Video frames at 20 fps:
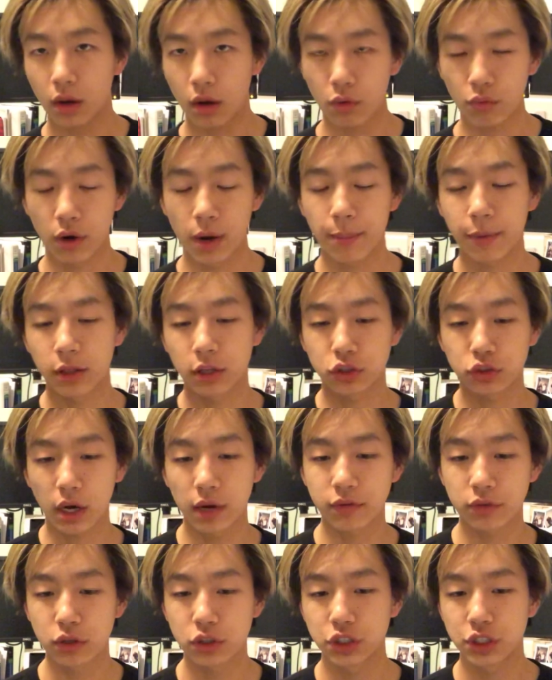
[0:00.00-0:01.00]
right? But the
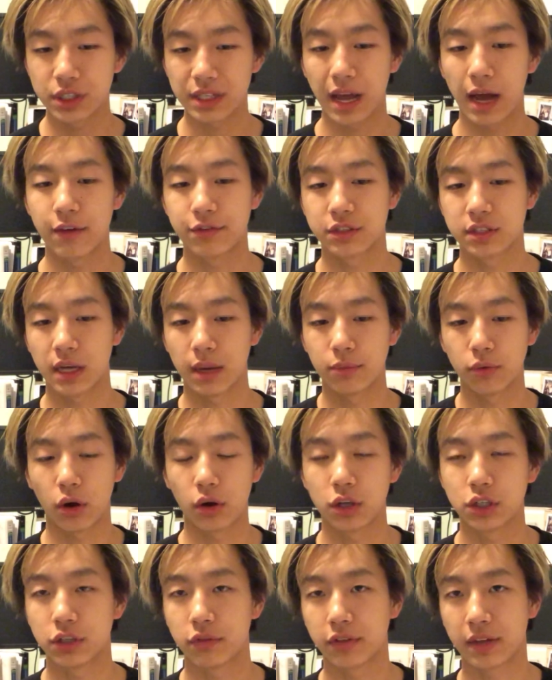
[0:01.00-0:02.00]
drive coach needs to have some
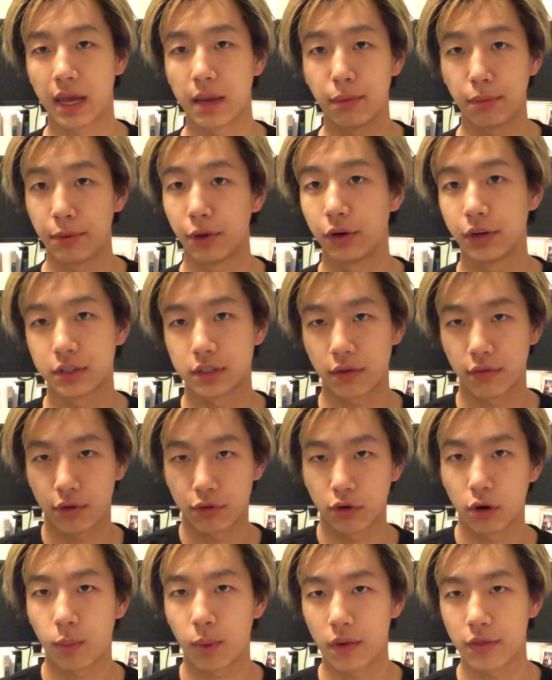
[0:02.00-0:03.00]
knowledge of the capabilities of the
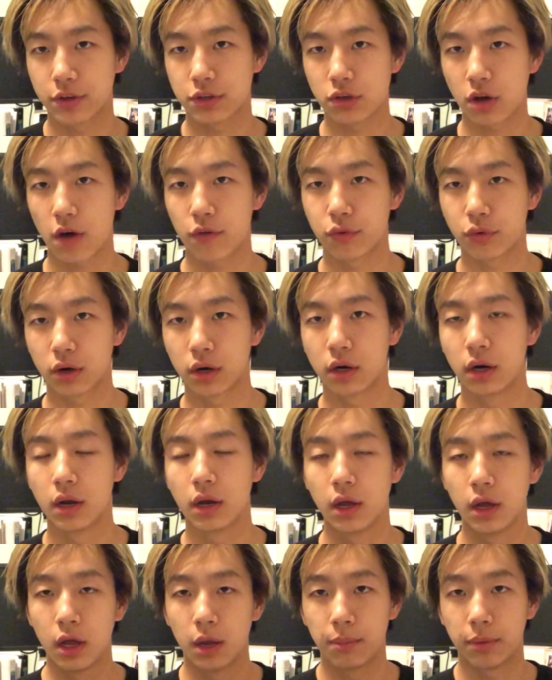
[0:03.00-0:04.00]
robot and the software,
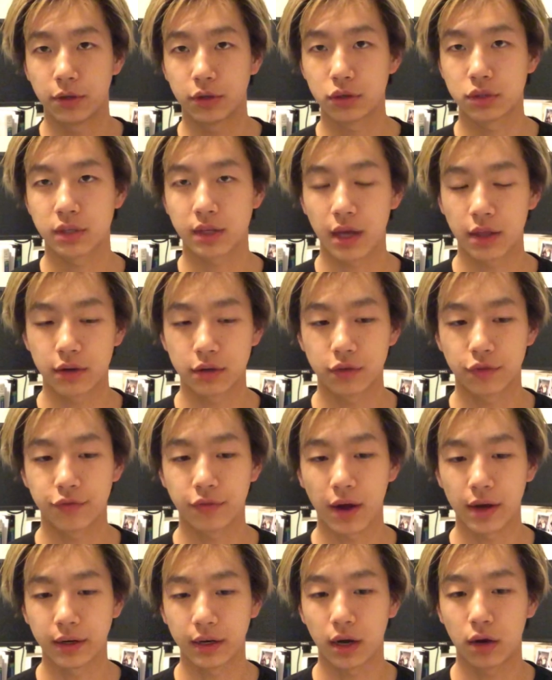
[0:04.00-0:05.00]
put those together to
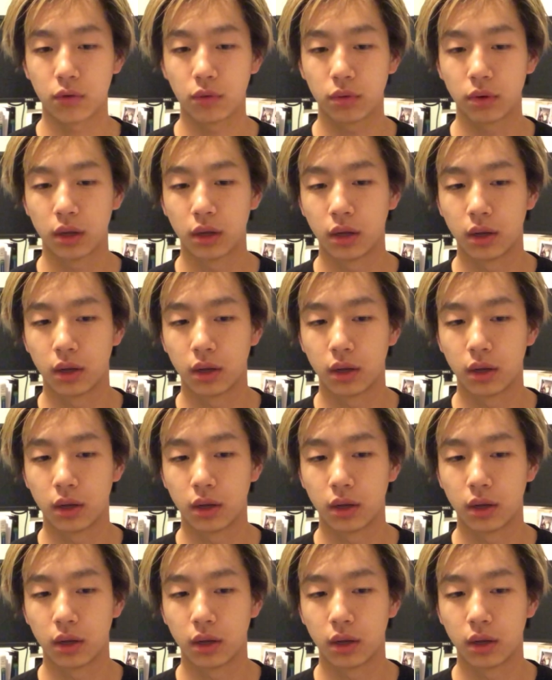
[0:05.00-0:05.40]
find out